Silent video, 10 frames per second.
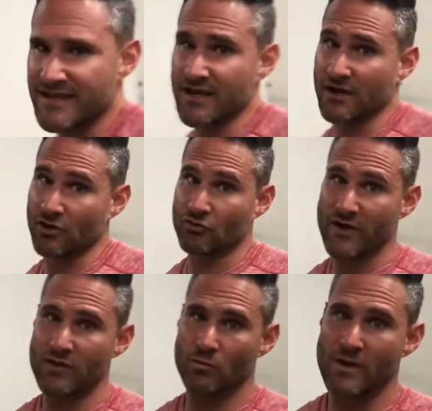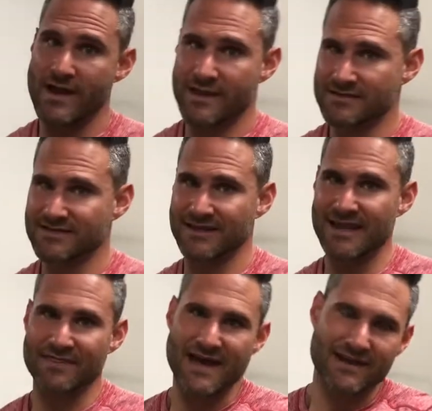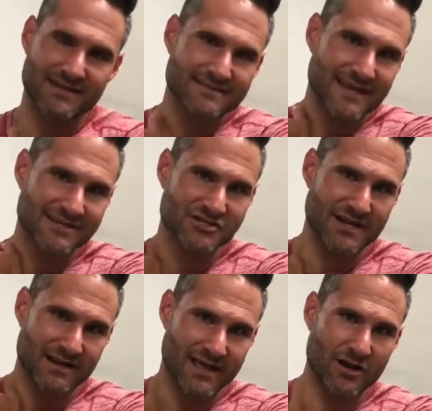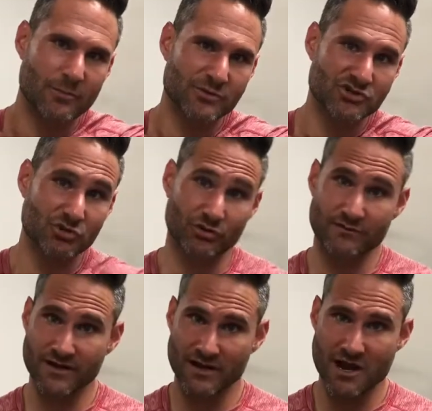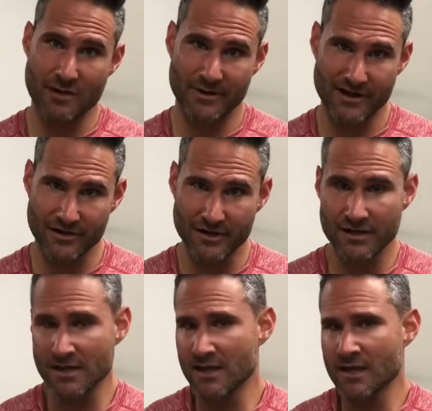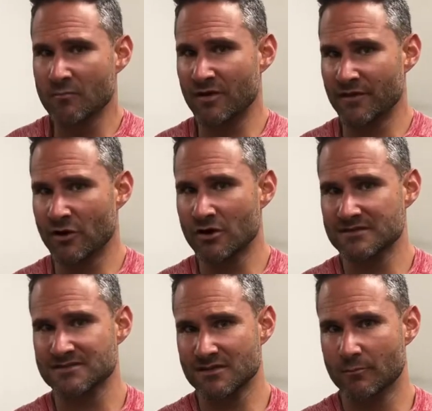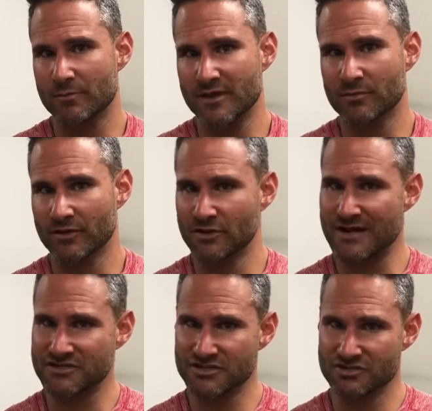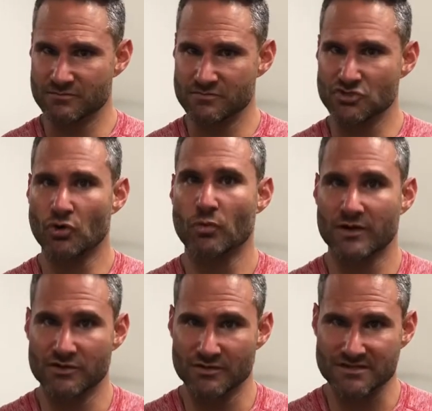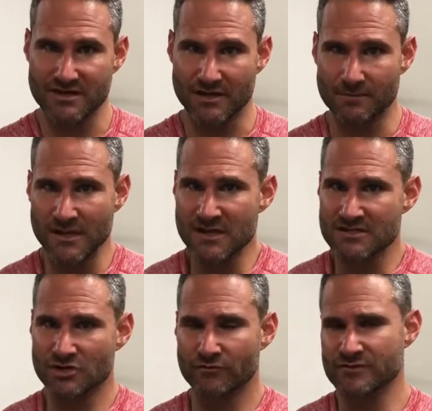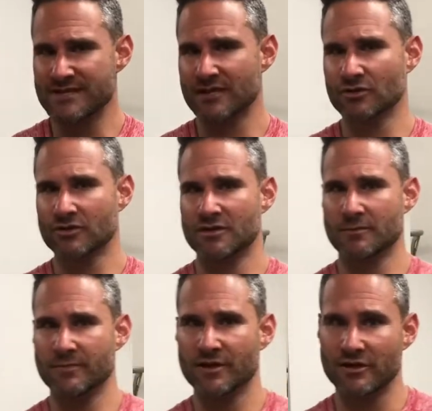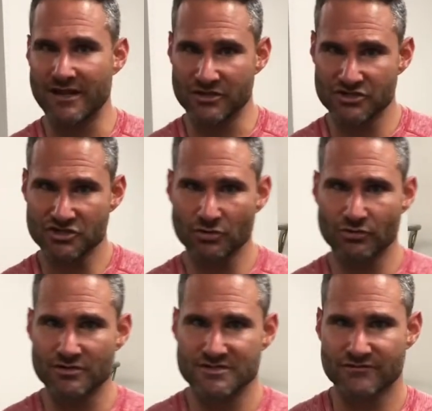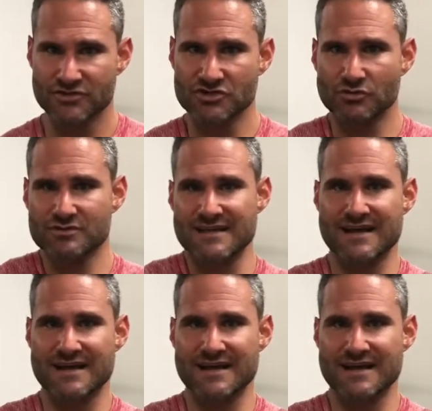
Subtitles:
a great way to get that tension out of that upper shoulder, a very common area. But there are some people that you actually don't want to do this on. So if you take a look in the mirror at your shoulders, if your shoulders